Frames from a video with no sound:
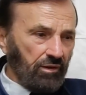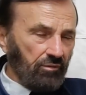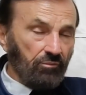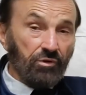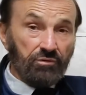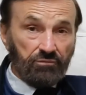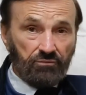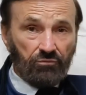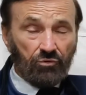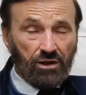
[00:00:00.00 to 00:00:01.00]
But
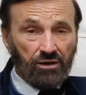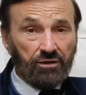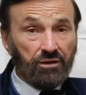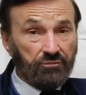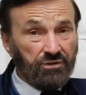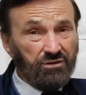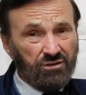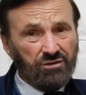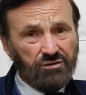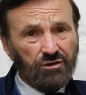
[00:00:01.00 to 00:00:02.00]
when I left, he
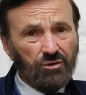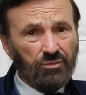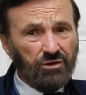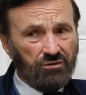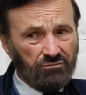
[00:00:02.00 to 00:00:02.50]
did tell me